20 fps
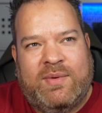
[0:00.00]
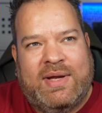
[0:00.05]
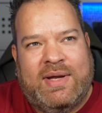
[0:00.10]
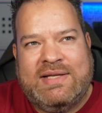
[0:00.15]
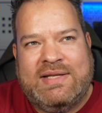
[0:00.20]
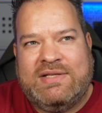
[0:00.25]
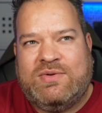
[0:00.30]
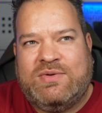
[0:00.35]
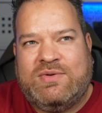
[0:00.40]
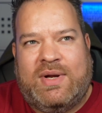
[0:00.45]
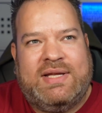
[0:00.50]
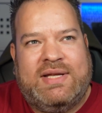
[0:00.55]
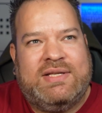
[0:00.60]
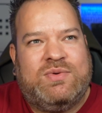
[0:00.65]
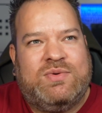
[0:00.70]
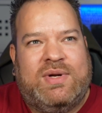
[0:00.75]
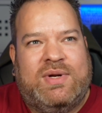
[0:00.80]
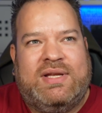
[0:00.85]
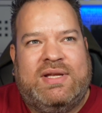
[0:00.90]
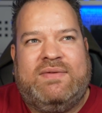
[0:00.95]
in
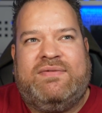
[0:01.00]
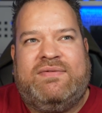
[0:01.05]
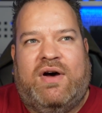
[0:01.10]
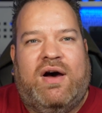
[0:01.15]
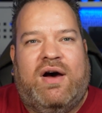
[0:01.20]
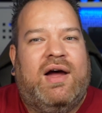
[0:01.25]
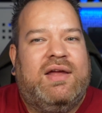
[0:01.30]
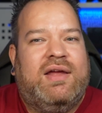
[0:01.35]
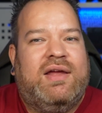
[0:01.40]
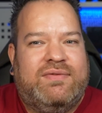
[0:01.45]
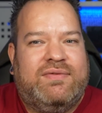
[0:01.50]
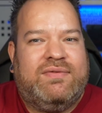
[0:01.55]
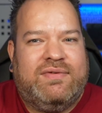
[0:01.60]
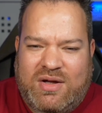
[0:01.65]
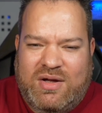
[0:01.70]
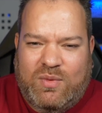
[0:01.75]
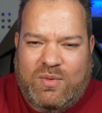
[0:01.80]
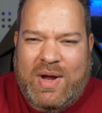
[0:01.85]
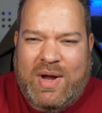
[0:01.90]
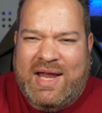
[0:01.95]
2025.
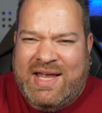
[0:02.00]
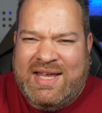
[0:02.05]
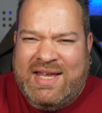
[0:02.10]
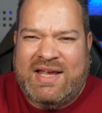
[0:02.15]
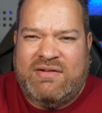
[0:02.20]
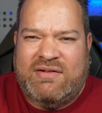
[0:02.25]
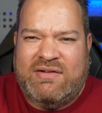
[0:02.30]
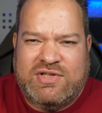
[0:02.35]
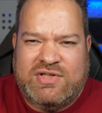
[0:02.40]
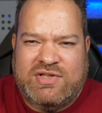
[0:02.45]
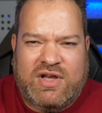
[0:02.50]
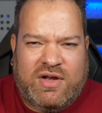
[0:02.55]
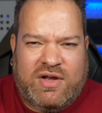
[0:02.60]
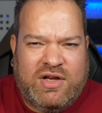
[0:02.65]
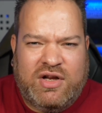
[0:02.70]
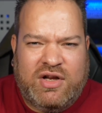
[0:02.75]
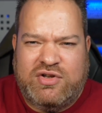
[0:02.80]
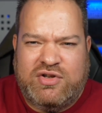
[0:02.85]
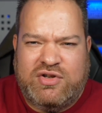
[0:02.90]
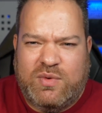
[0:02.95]
Wait a year or so,
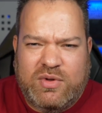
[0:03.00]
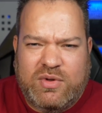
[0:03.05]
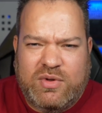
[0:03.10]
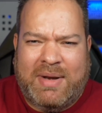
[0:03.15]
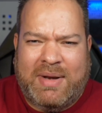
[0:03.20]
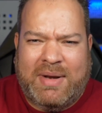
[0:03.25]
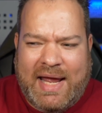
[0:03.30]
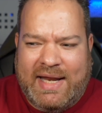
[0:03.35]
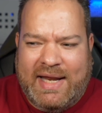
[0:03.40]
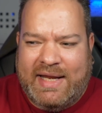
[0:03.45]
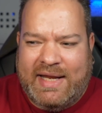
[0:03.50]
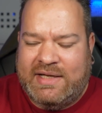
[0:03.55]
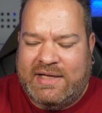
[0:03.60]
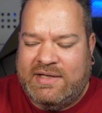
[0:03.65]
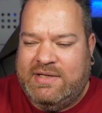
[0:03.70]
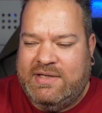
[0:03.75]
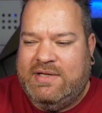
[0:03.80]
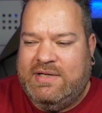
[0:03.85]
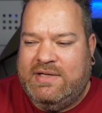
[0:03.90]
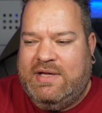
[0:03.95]
do all the planning.
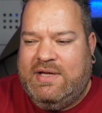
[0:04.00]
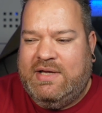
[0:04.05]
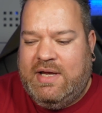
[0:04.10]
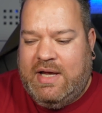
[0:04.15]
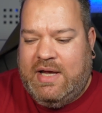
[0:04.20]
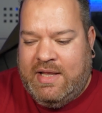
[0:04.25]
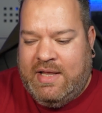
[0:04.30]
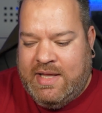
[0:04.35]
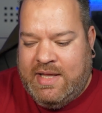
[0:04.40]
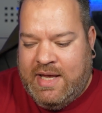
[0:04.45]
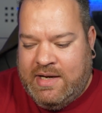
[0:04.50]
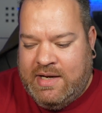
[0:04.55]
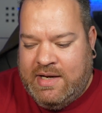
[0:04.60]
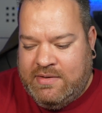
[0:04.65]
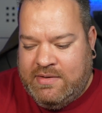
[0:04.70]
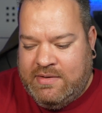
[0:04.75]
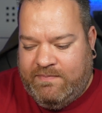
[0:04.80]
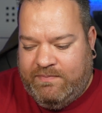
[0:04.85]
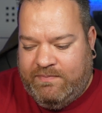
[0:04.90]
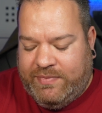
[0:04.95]
And
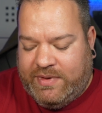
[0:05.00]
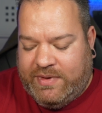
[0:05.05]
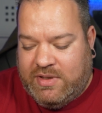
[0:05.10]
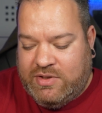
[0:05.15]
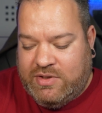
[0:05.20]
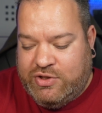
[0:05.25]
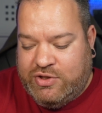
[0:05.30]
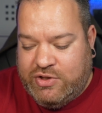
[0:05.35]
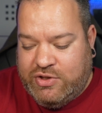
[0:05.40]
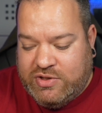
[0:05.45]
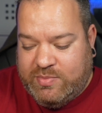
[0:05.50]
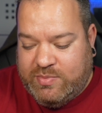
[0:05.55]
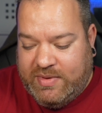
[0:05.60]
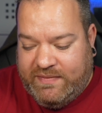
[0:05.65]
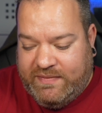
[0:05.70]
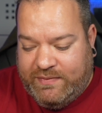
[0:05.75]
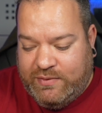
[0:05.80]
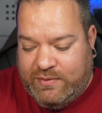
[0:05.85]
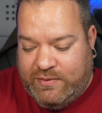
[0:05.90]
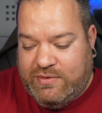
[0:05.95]
then just
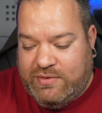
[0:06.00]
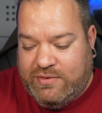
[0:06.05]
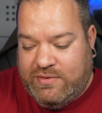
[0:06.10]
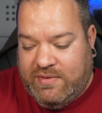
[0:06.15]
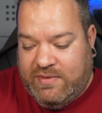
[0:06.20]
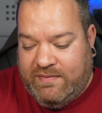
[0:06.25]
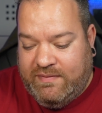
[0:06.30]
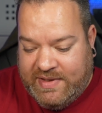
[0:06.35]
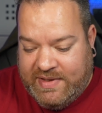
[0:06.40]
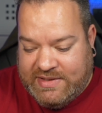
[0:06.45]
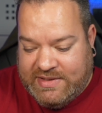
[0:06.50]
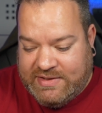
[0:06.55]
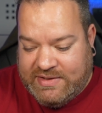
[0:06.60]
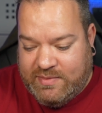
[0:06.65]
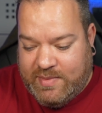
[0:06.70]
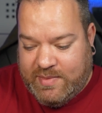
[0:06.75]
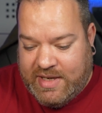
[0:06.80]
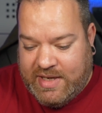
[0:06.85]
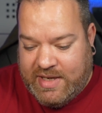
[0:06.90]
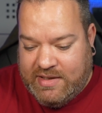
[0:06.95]
before Vid
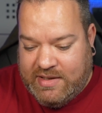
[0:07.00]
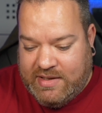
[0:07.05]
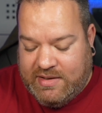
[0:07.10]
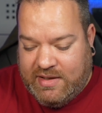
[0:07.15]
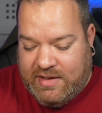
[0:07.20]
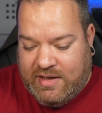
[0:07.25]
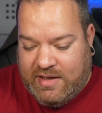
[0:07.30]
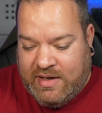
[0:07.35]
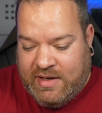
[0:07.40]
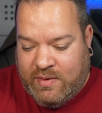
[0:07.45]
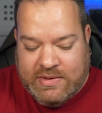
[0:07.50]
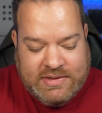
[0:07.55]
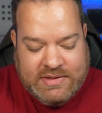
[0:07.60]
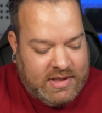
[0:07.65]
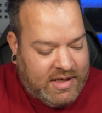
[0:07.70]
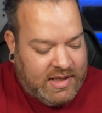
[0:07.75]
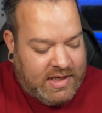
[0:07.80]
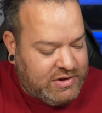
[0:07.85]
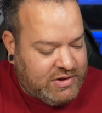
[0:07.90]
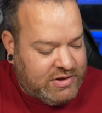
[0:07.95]
Summit, I was
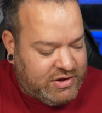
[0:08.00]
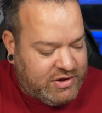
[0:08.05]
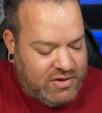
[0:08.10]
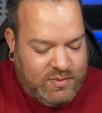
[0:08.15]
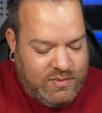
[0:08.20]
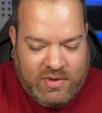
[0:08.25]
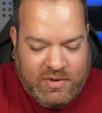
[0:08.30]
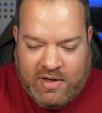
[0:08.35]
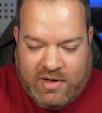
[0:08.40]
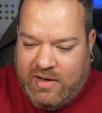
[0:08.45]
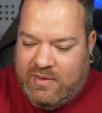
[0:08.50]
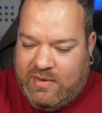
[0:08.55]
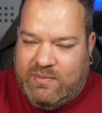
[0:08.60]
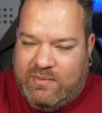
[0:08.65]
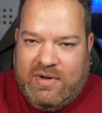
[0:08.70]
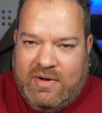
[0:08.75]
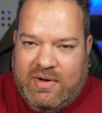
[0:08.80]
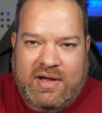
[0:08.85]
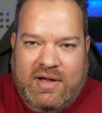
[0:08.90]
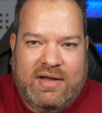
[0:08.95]
like, do you know
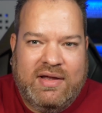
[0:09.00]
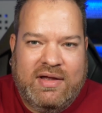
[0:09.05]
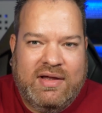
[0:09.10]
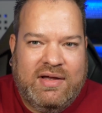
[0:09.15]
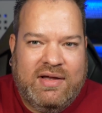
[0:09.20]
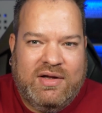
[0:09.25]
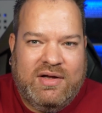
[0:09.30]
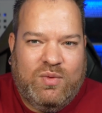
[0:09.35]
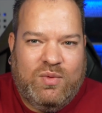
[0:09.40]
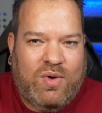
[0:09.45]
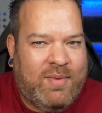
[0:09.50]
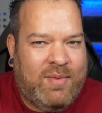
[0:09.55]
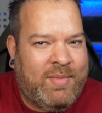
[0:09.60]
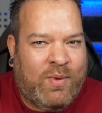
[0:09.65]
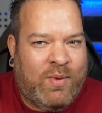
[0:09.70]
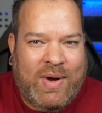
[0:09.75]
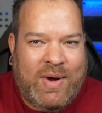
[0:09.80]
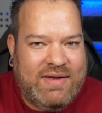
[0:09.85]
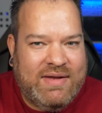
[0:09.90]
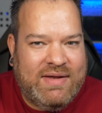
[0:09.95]
what am I
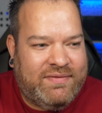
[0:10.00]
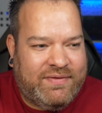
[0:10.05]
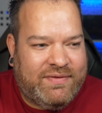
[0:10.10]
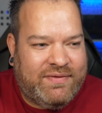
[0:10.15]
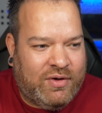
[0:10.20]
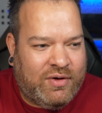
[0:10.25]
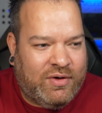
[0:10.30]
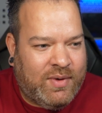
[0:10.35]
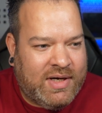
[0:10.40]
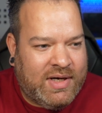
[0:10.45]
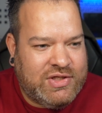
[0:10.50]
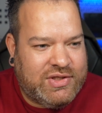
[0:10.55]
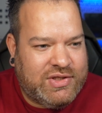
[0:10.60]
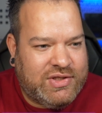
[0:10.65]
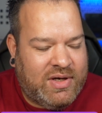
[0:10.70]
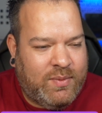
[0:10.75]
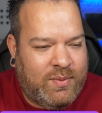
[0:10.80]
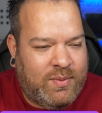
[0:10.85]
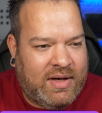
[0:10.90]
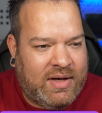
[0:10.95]
waiting for? Why should
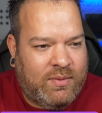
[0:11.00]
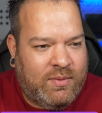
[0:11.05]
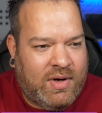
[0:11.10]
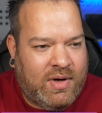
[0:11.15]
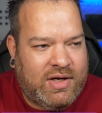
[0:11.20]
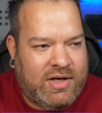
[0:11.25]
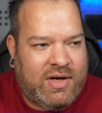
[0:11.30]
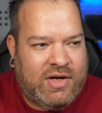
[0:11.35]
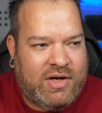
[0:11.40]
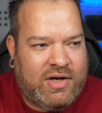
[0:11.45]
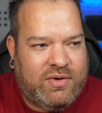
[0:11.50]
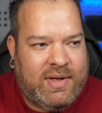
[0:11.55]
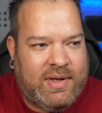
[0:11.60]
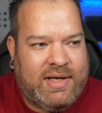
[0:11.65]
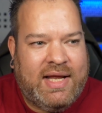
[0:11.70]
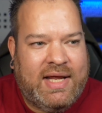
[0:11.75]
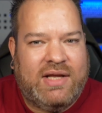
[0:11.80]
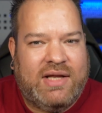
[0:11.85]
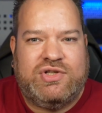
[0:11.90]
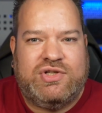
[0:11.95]
I wait? Why don't I do it
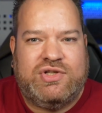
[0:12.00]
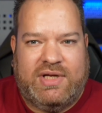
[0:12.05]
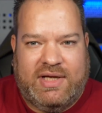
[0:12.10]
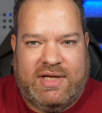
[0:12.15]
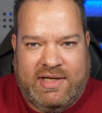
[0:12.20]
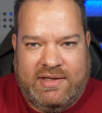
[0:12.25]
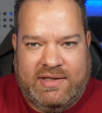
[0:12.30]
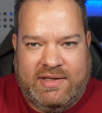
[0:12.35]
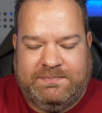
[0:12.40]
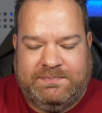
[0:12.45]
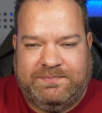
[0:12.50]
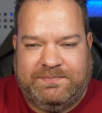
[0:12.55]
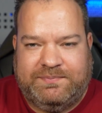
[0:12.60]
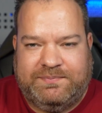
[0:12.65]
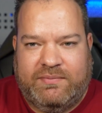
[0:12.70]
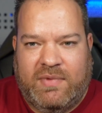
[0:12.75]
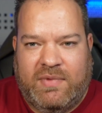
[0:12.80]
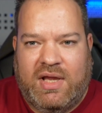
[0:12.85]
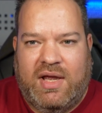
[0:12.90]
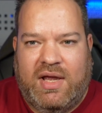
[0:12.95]
next year
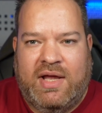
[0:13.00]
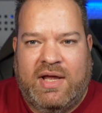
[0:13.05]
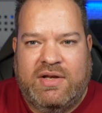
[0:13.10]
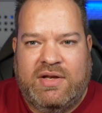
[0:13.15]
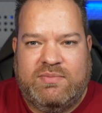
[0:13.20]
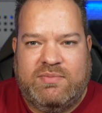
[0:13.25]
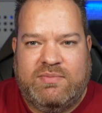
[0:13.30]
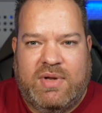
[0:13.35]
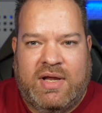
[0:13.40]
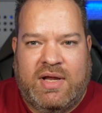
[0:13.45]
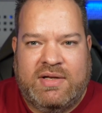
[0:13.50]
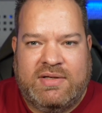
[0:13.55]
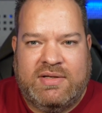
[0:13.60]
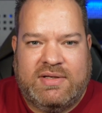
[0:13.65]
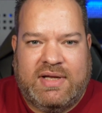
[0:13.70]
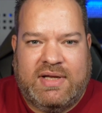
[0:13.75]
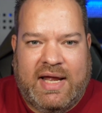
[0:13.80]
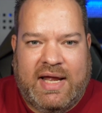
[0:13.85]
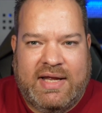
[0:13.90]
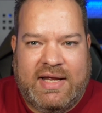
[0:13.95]

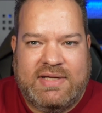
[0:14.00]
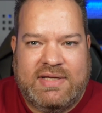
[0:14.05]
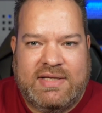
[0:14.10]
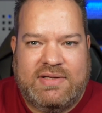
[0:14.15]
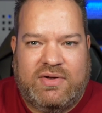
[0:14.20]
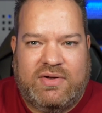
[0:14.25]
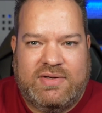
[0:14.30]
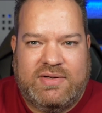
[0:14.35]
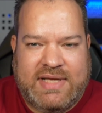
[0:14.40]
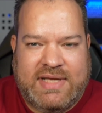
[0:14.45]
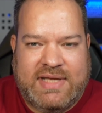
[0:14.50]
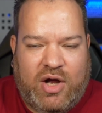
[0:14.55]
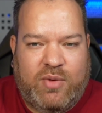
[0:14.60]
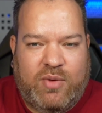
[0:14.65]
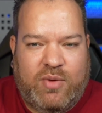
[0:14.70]
and get it set up